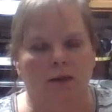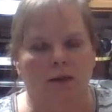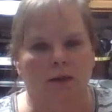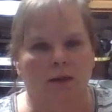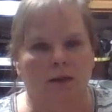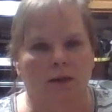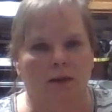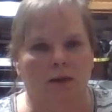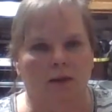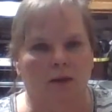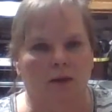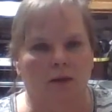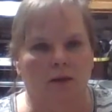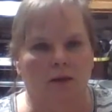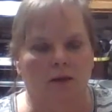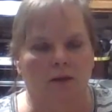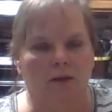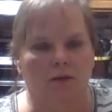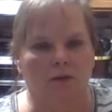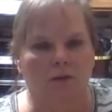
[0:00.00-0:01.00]
and
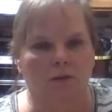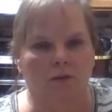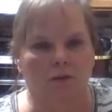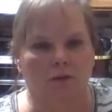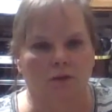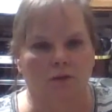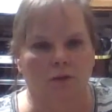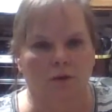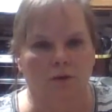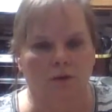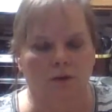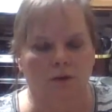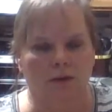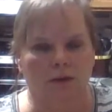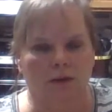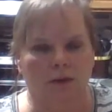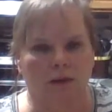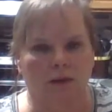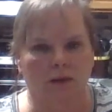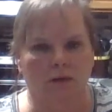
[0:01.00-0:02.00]
then as soon as those are
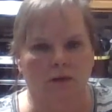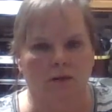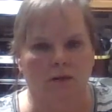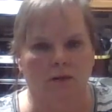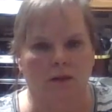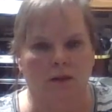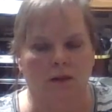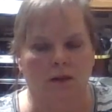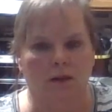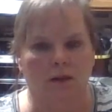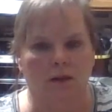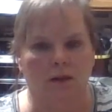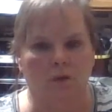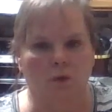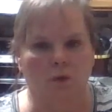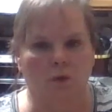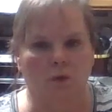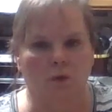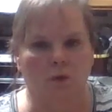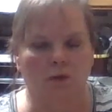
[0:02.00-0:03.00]
done, I'm
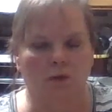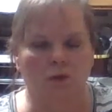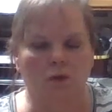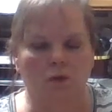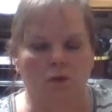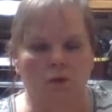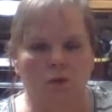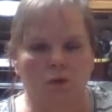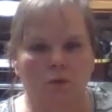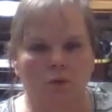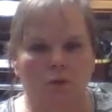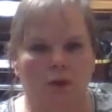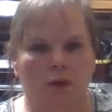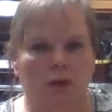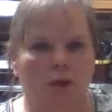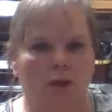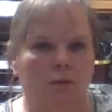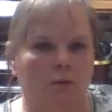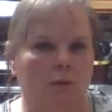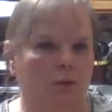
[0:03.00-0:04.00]
going to
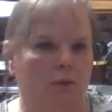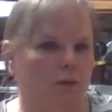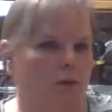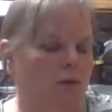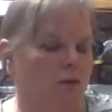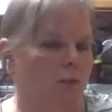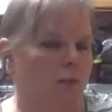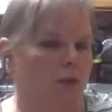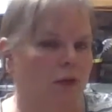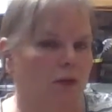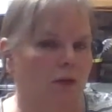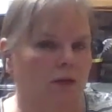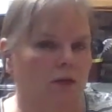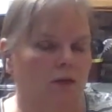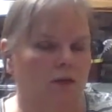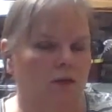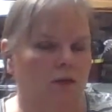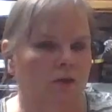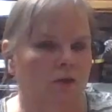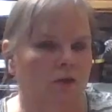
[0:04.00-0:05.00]
put the
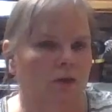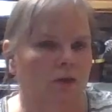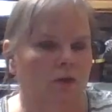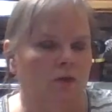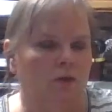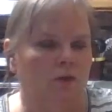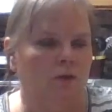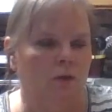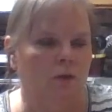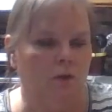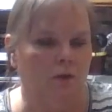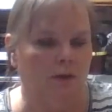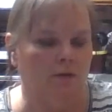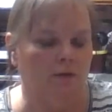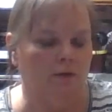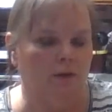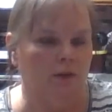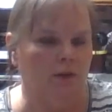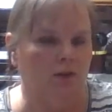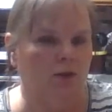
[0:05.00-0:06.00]
broccoli in. So
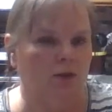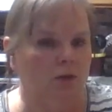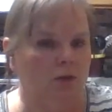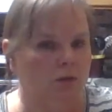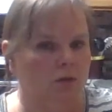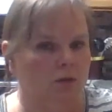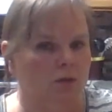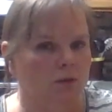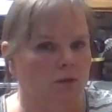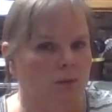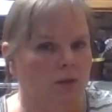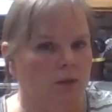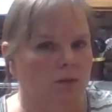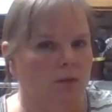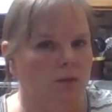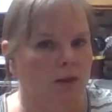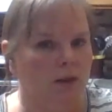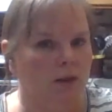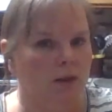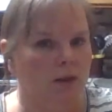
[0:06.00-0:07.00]
everything should be
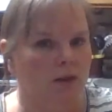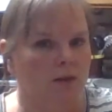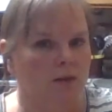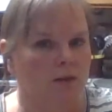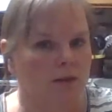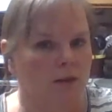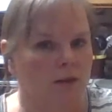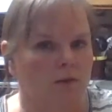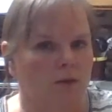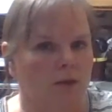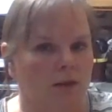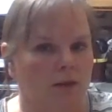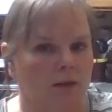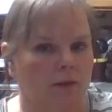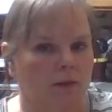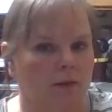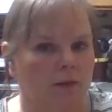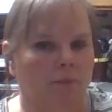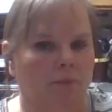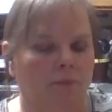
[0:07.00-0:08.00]
ready about the same time.